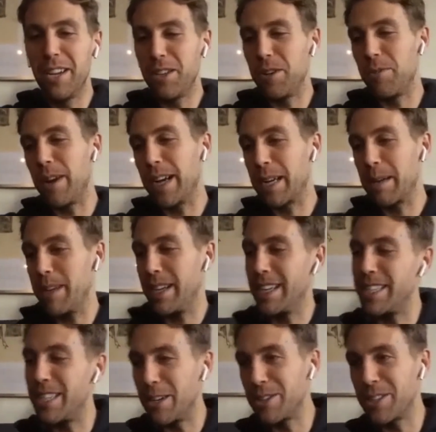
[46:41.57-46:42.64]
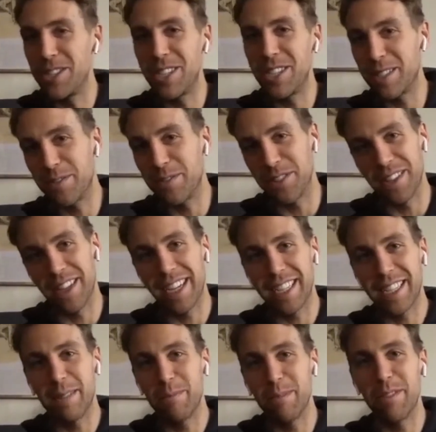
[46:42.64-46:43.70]
your recommended dosages for like
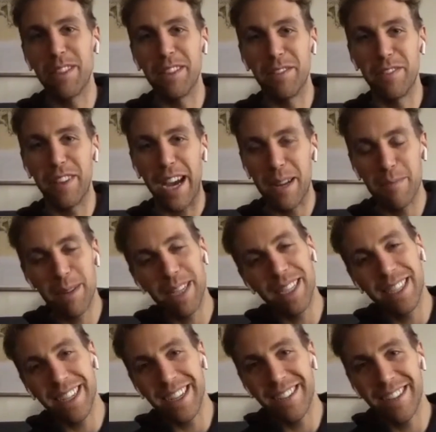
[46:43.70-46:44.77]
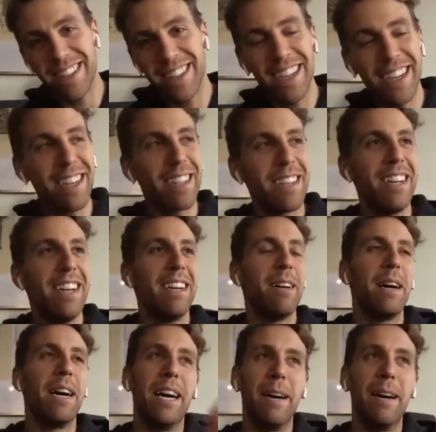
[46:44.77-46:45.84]
some of the vitamins that are in there.
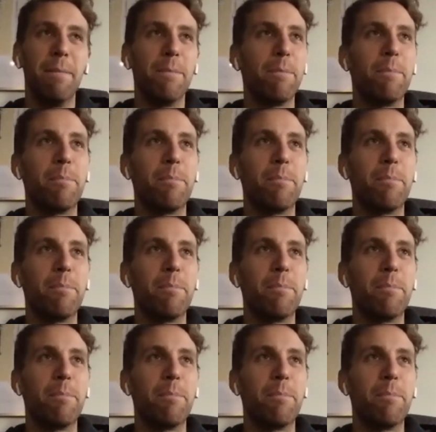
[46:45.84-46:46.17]
Okay.